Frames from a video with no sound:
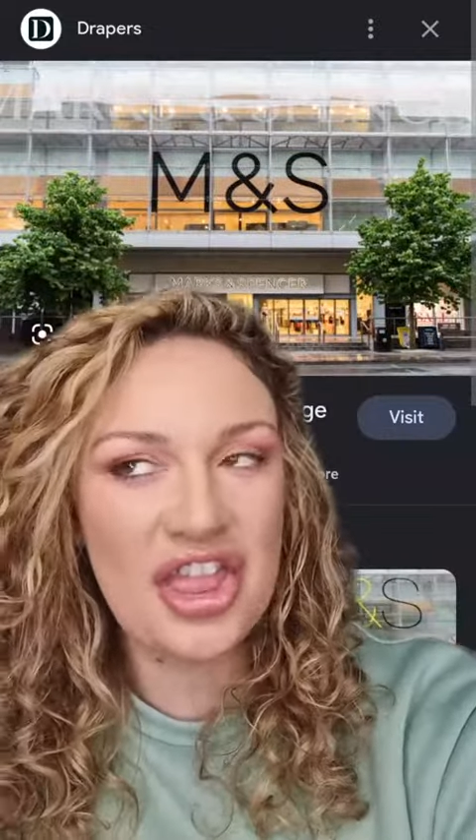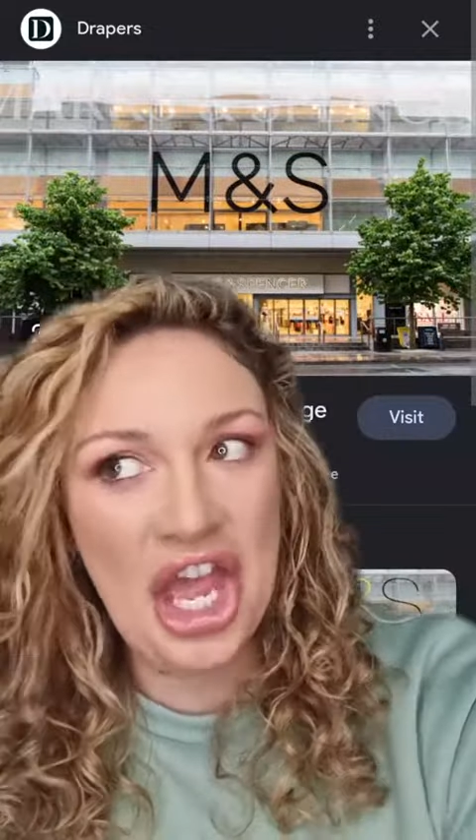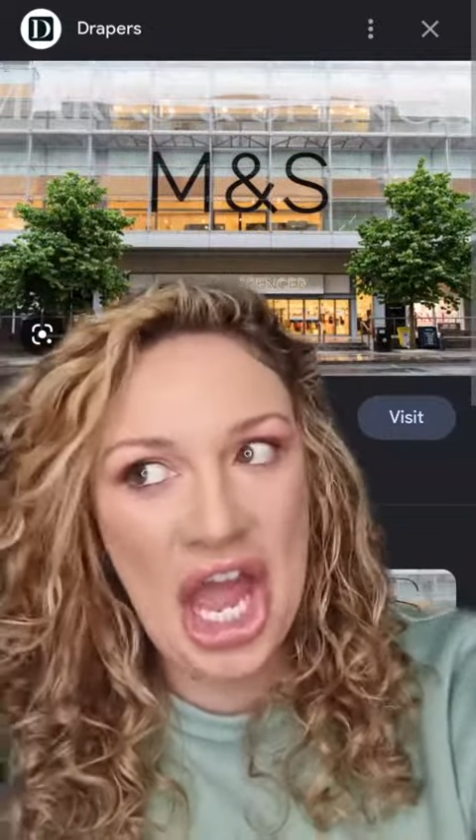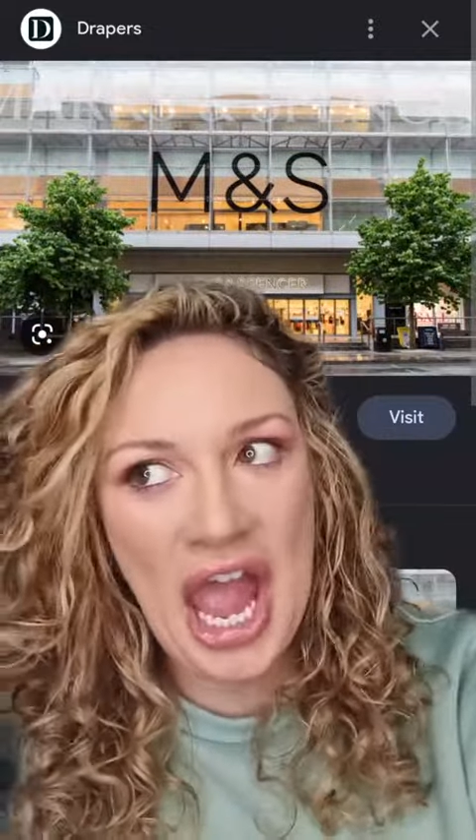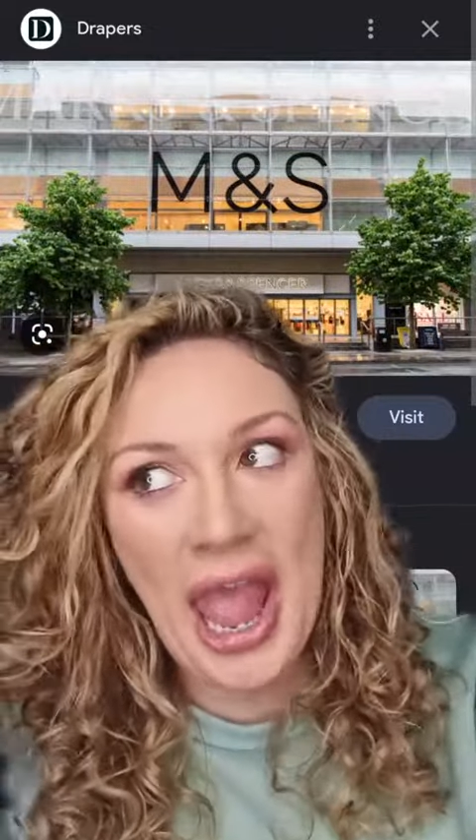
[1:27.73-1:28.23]

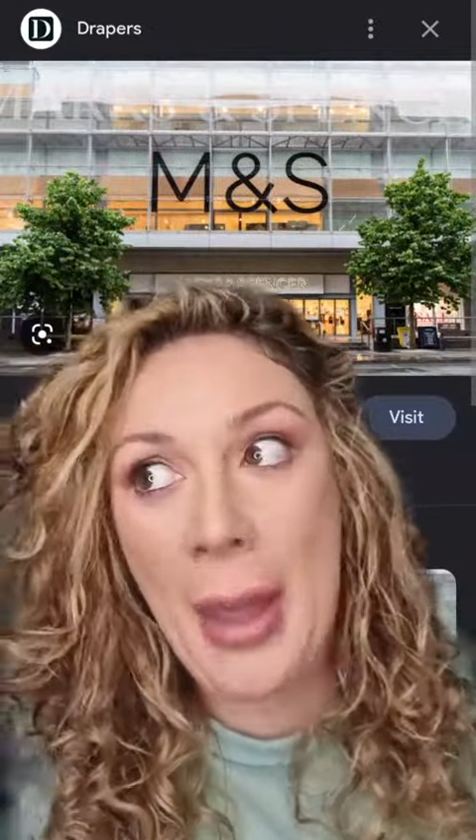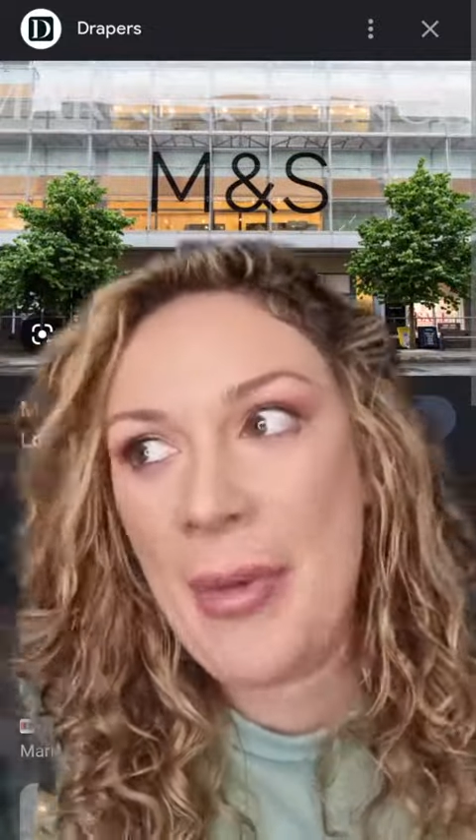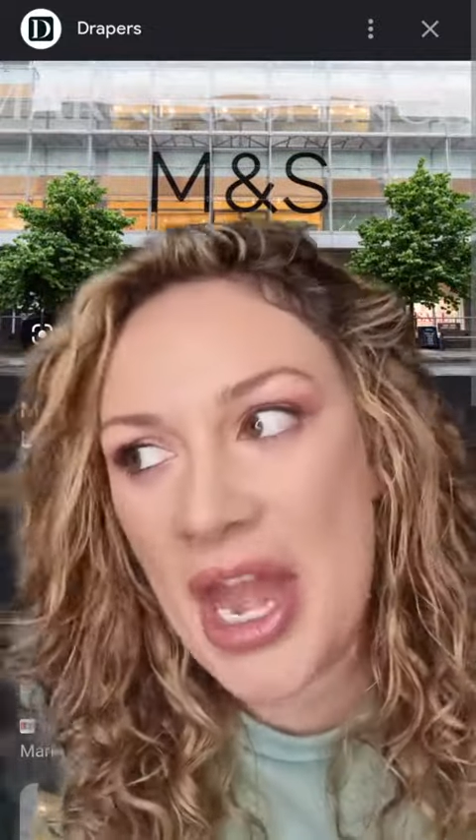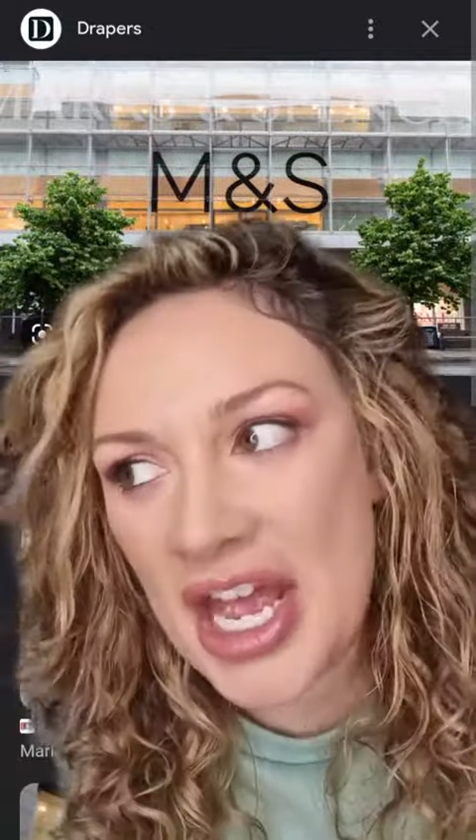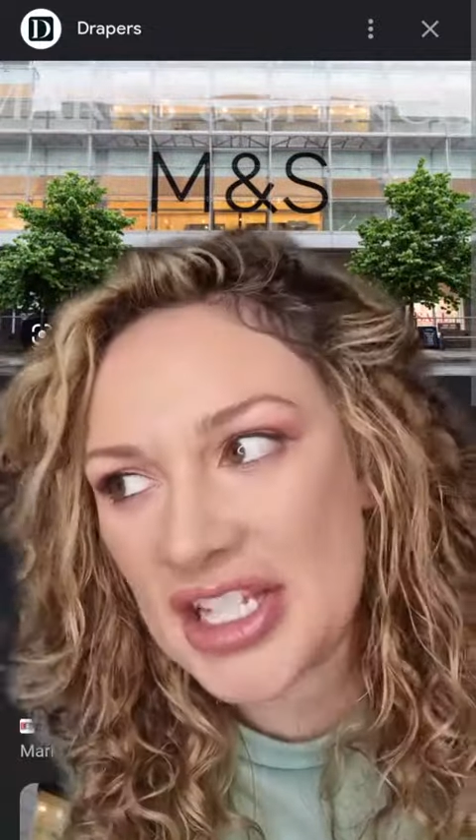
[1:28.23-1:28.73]
they're
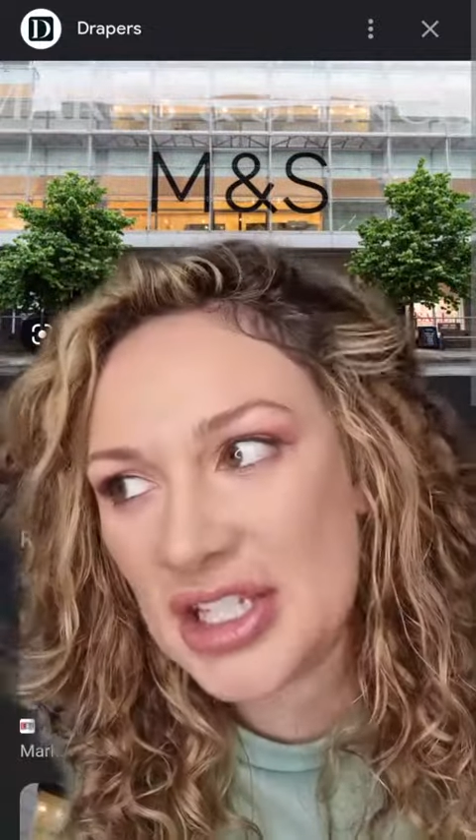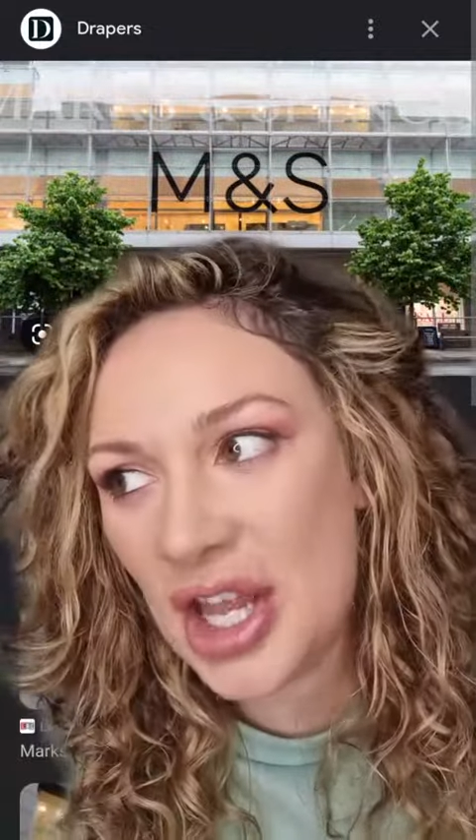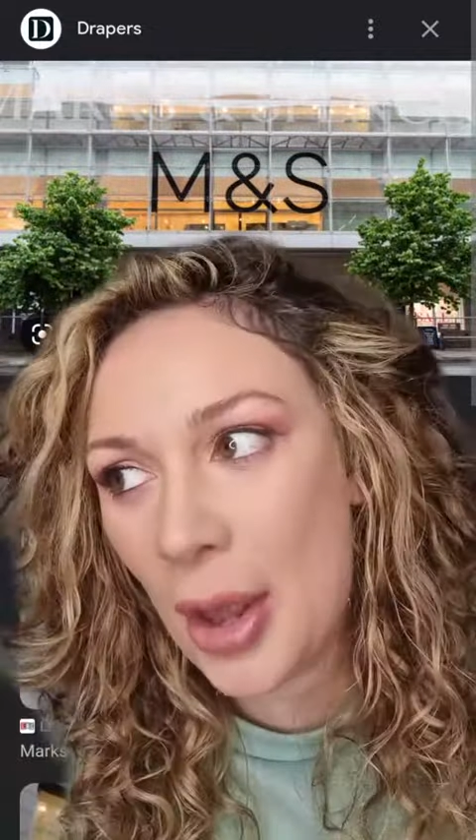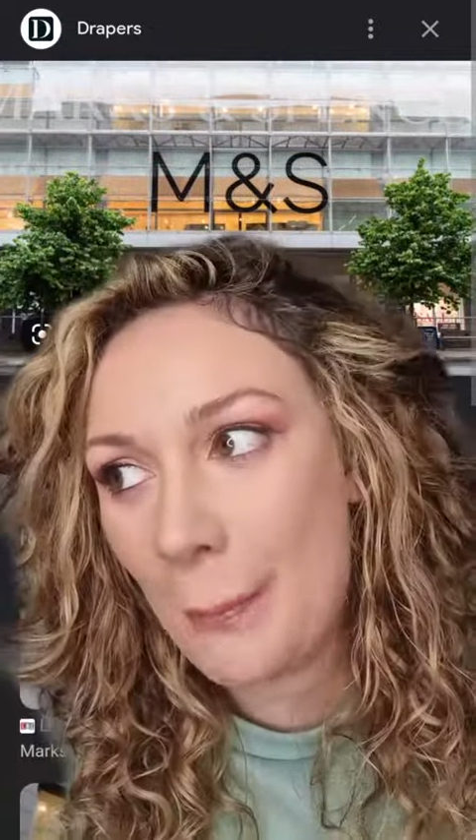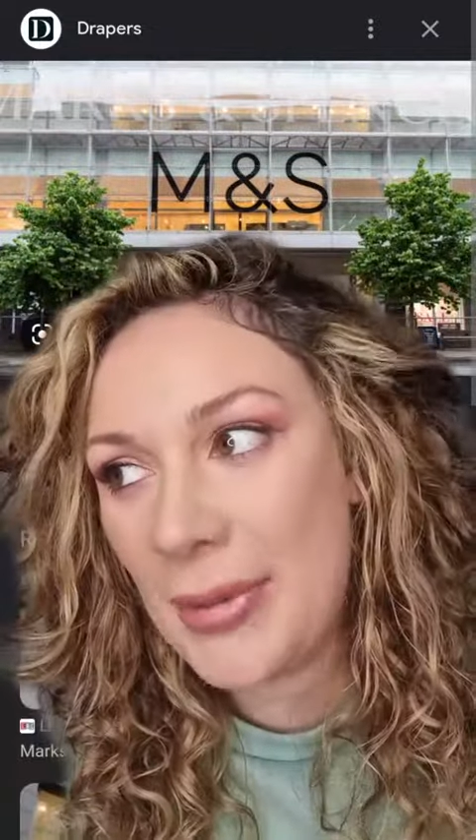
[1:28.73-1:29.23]
M&S
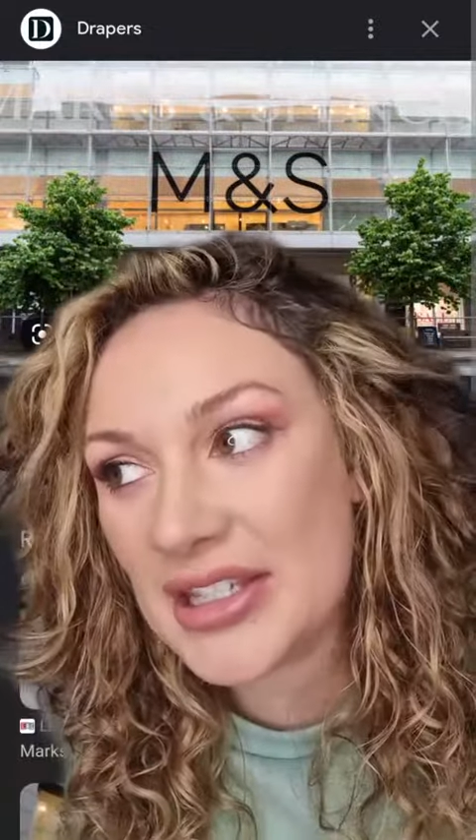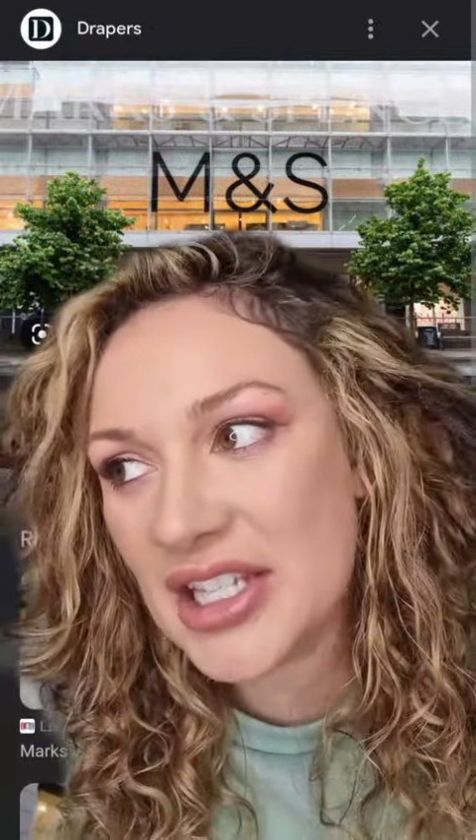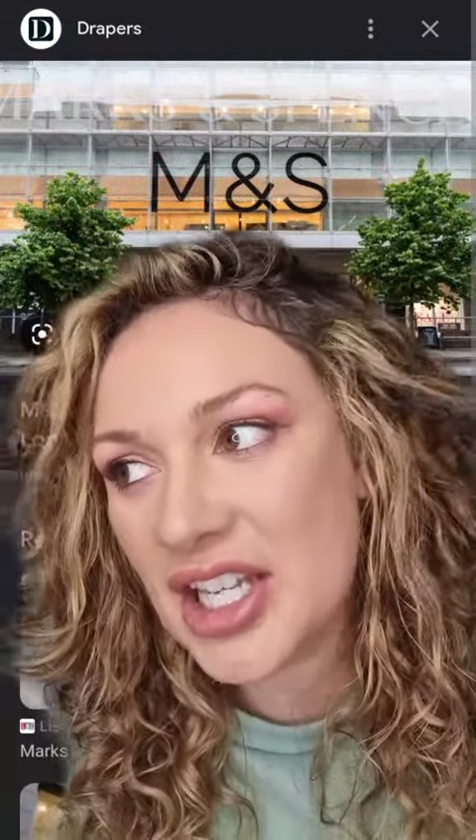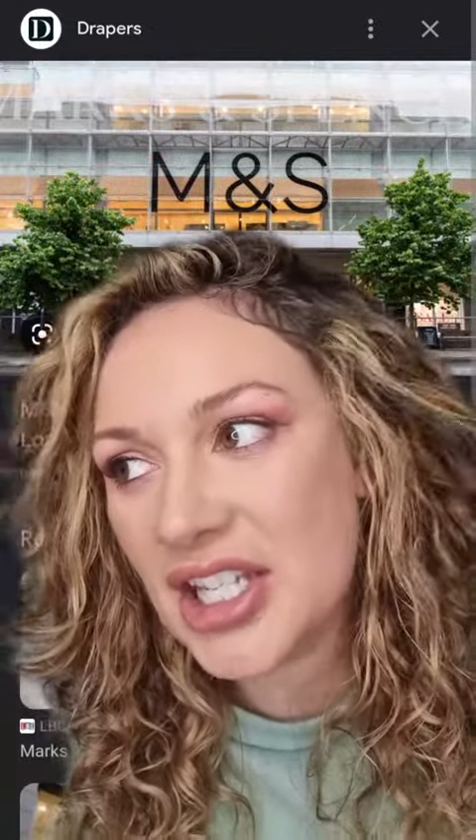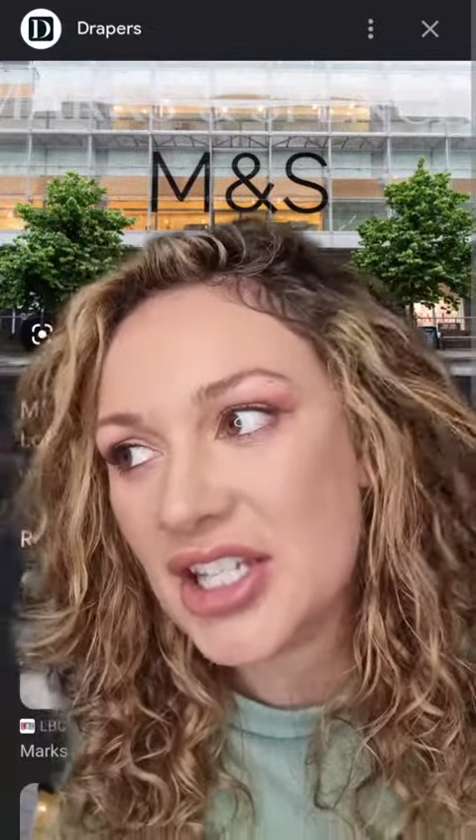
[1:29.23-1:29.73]
biscuits.